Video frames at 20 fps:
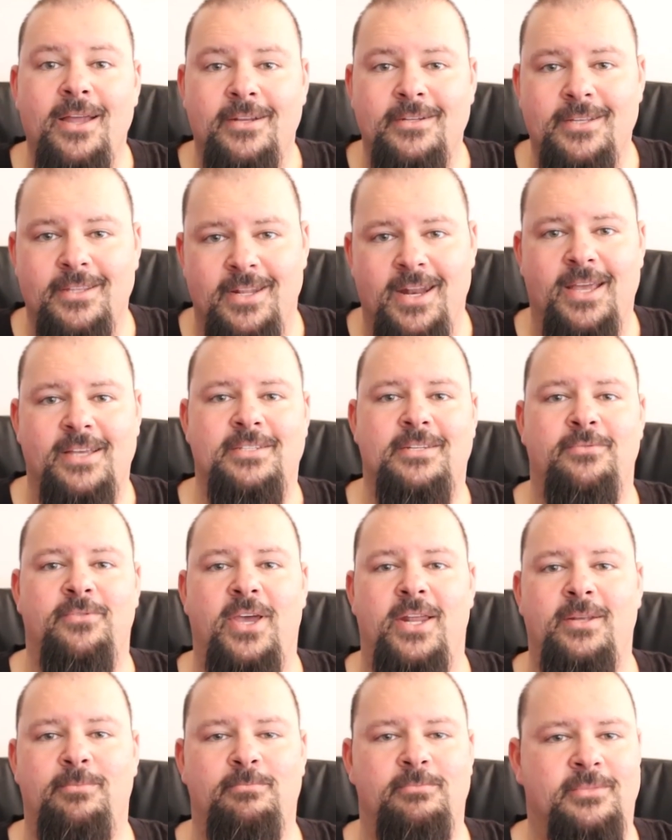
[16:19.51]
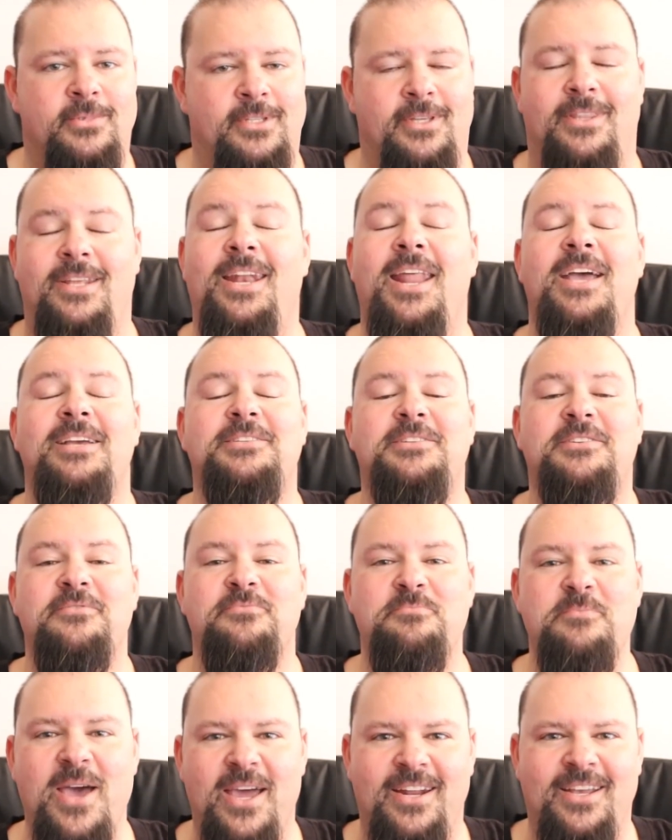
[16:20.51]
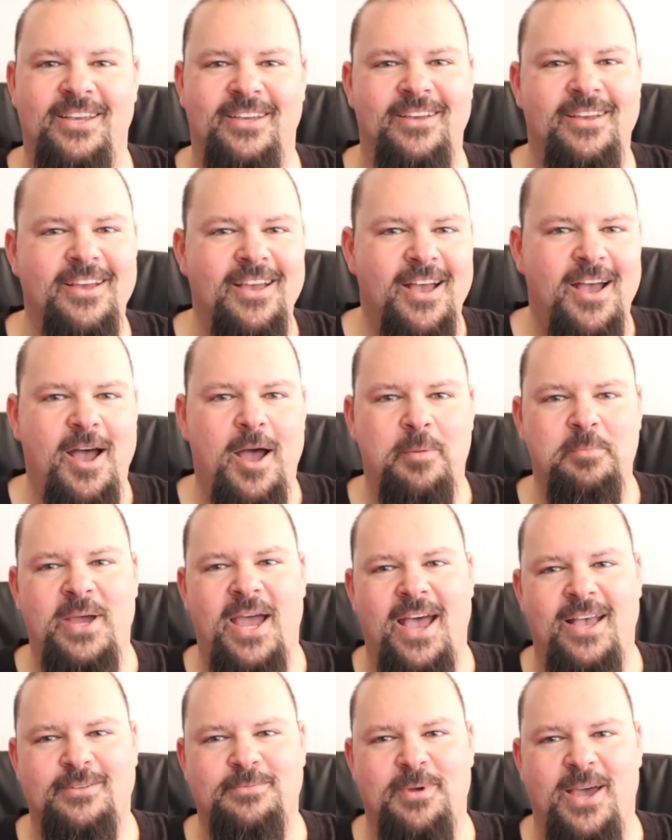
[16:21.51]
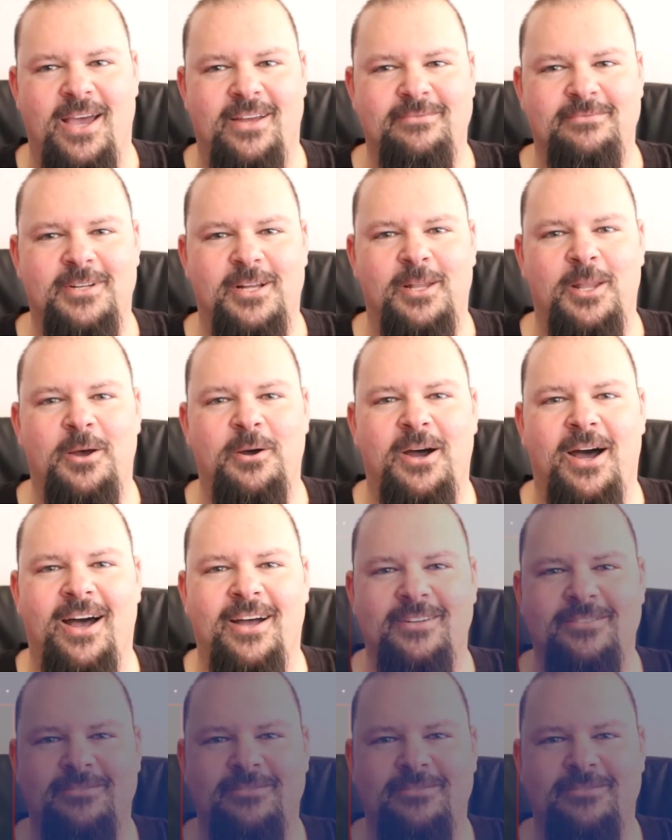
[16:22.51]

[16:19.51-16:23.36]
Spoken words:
to the next of many, I'm Haz-Matt. Aloha.